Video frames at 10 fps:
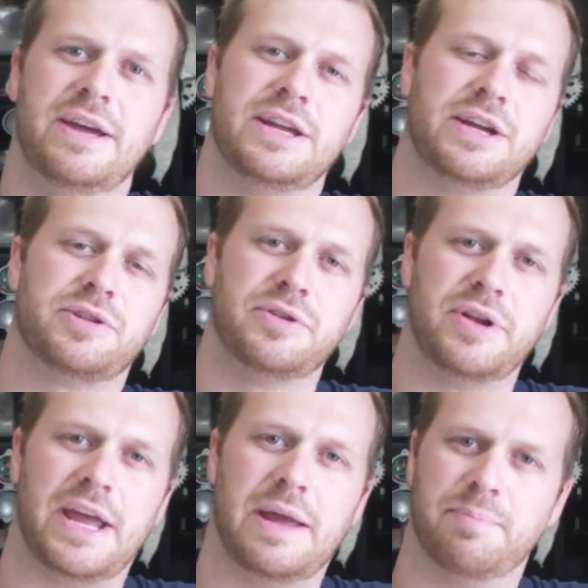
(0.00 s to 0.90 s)

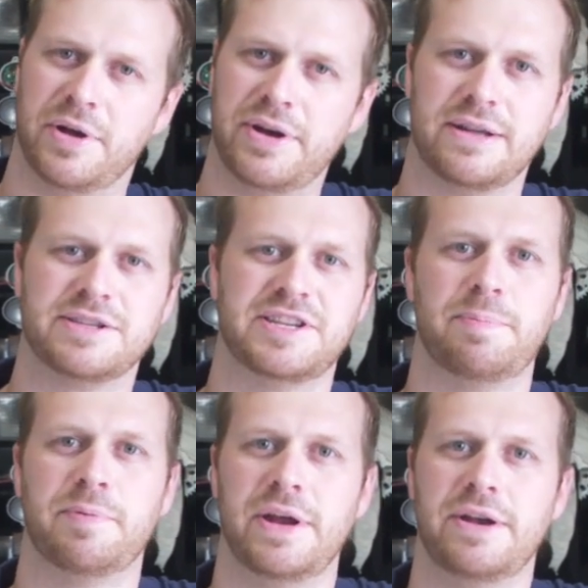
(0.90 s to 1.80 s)
including a blowdown
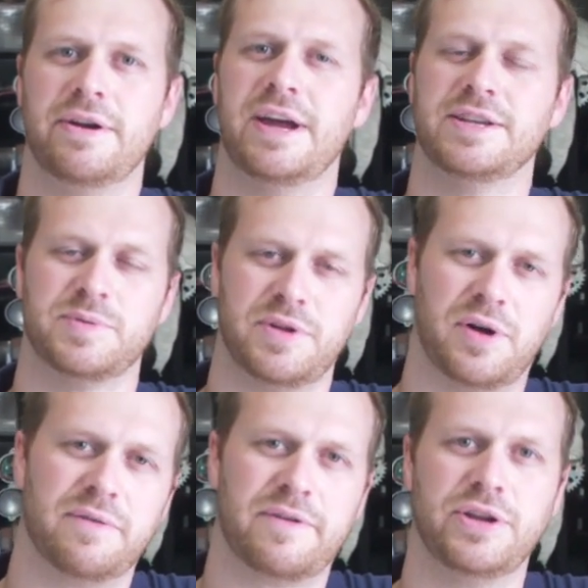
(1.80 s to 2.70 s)
separator, as with
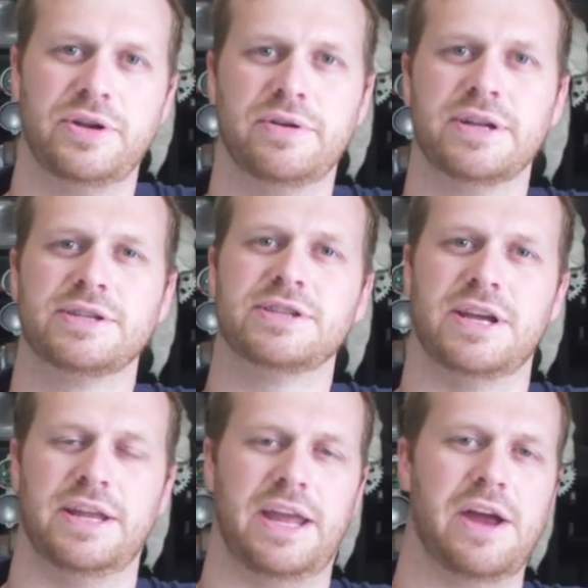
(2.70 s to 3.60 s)
all of our units,
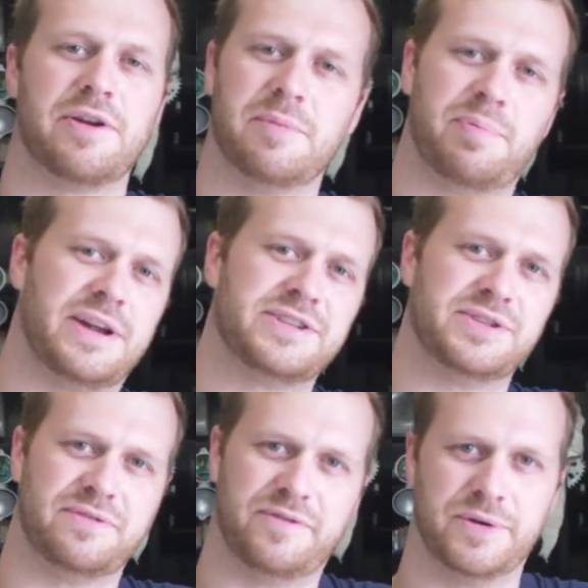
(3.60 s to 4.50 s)
and the air
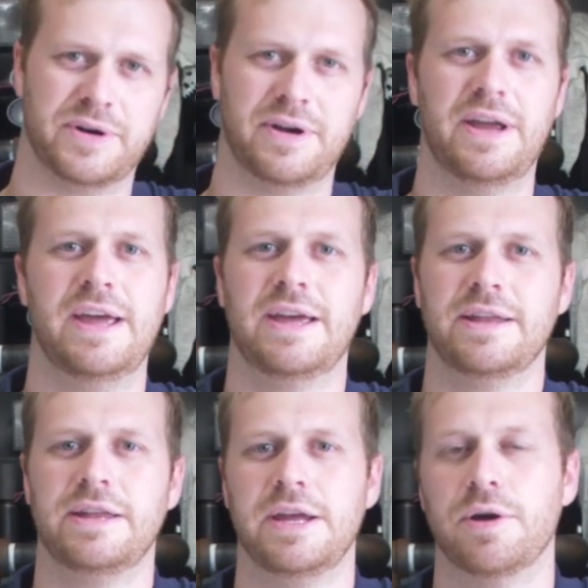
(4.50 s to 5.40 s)
compressor for
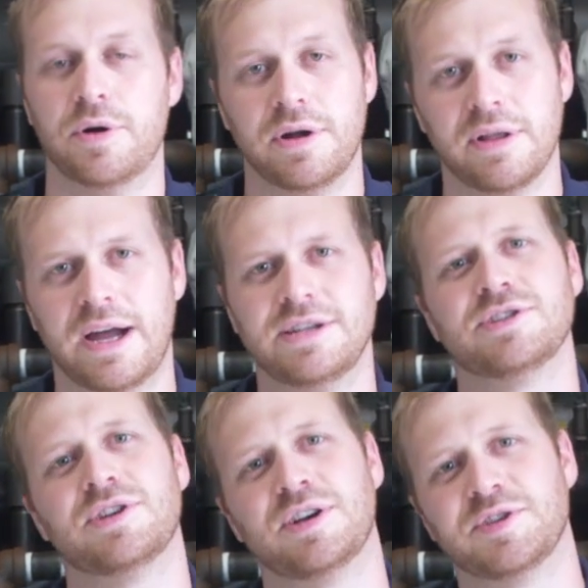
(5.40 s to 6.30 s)
the oil lines
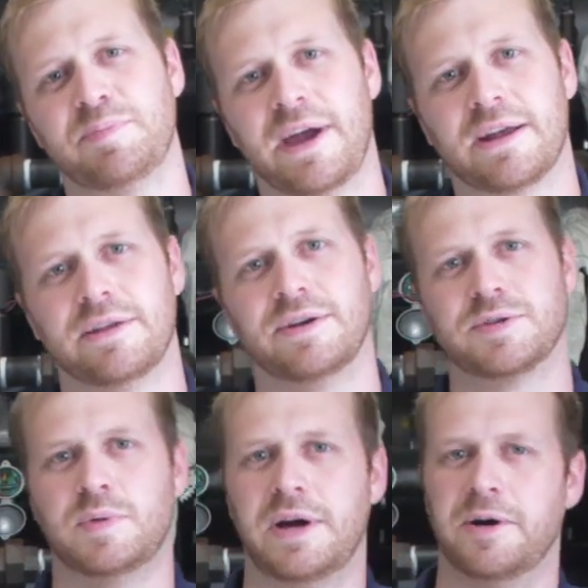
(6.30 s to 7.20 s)
is also back there
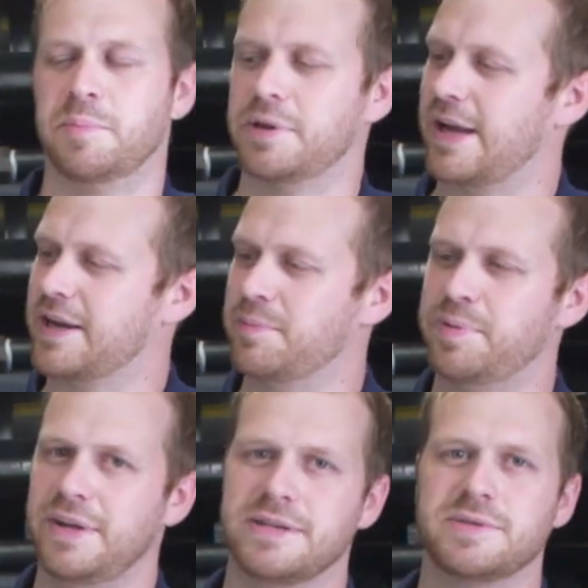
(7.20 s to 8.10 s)
as well. But that
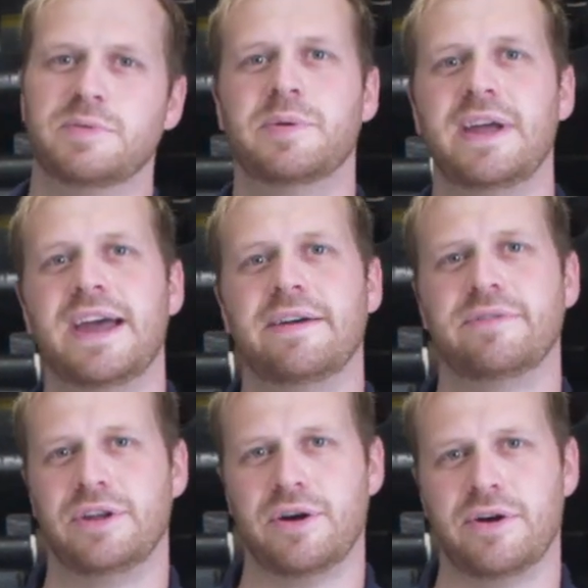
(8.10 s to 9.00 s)
completes what we have in the